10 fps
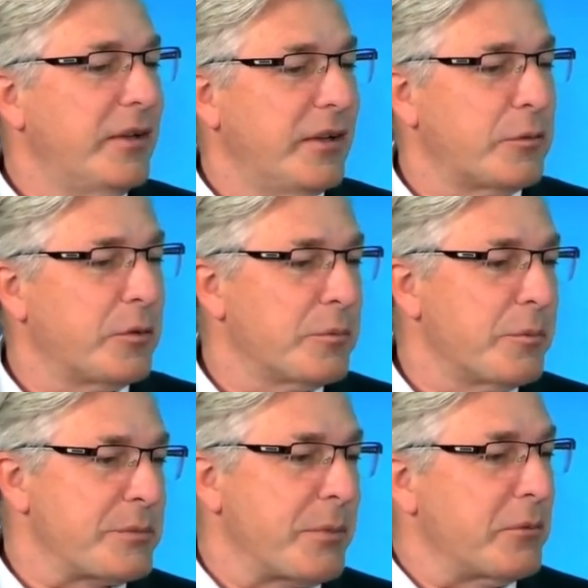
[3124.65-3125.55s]
it will be
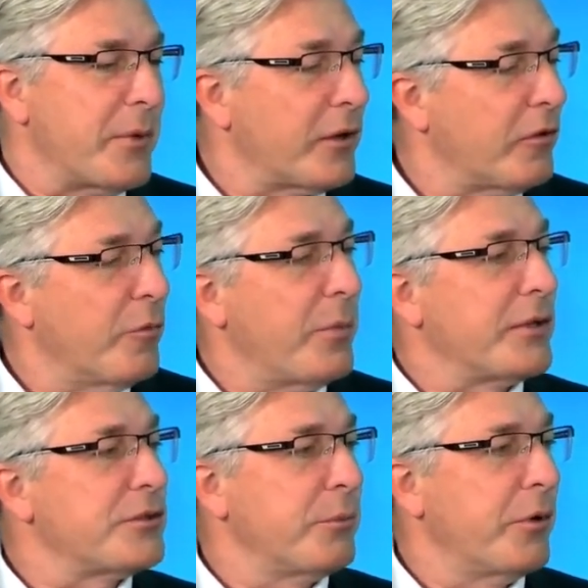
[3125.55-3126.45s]
spilled back on the
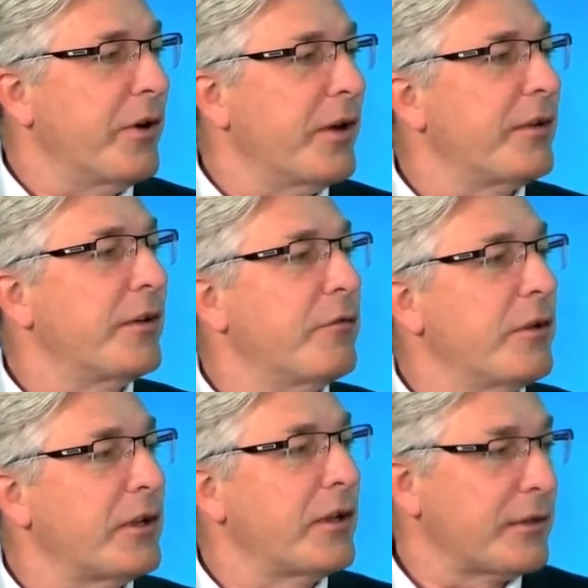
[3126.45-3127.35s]
pension provider, and
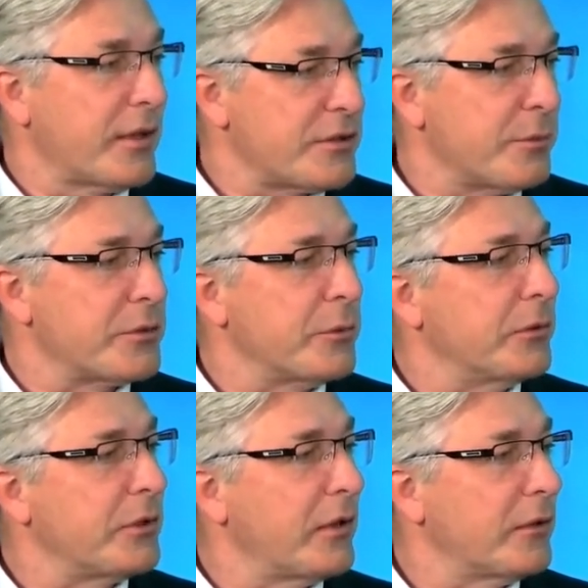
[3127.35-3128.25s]
the customers will
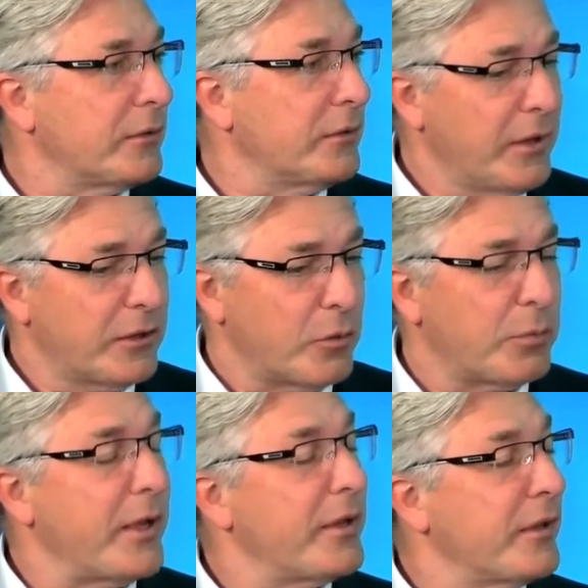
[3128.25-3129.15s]

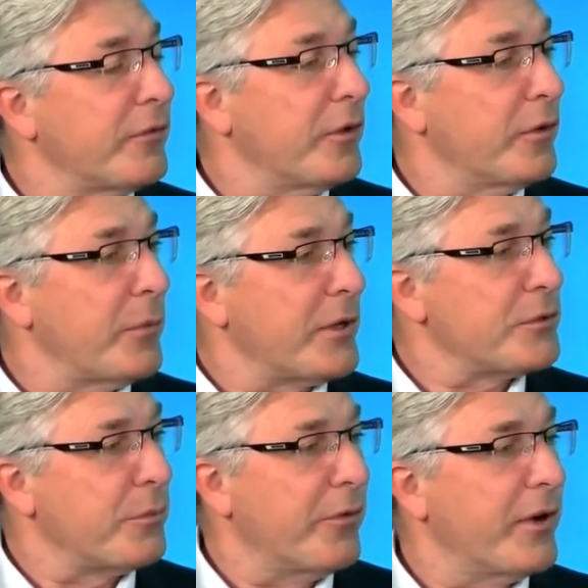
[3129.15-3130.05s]
complain at the
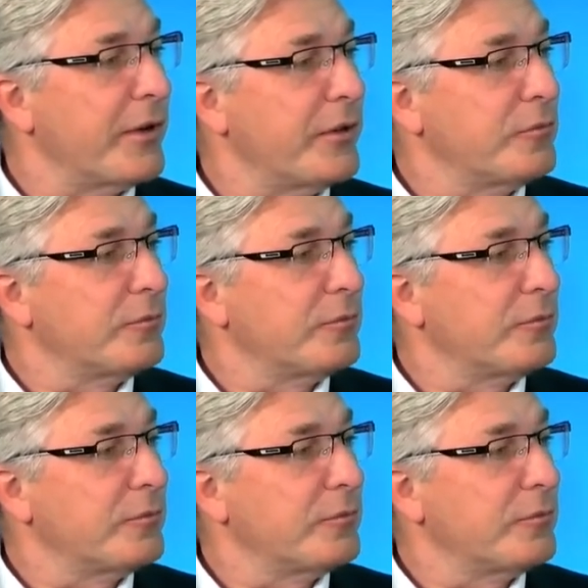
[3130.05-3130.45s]
pension provider.